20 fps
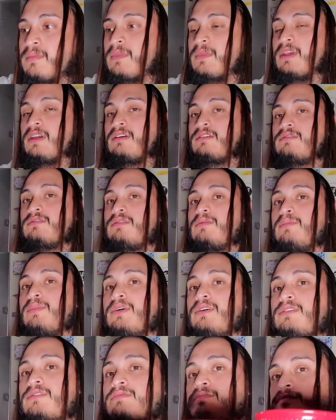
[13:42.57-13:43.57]
Here's the
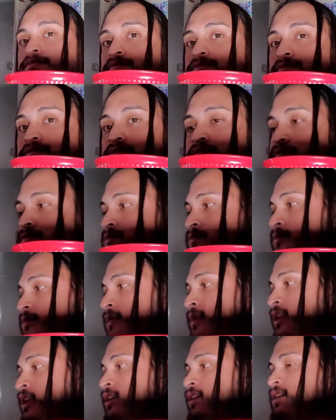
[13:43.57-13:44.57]
bowl. Yeah.
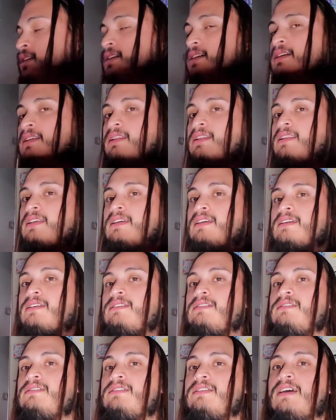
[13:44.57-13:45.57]
And
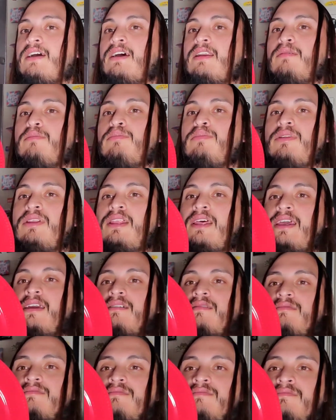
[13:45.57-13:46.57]
then she got a plate.
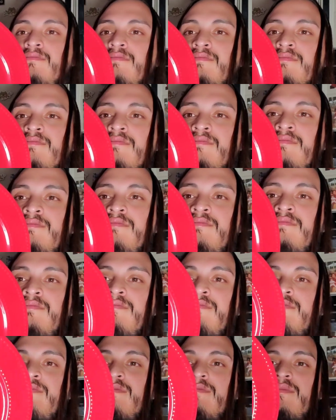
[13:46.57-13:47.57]
Oh,
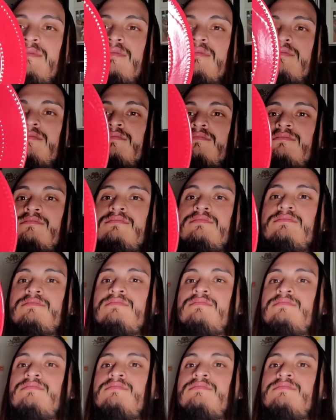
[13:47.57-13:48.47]
and we have a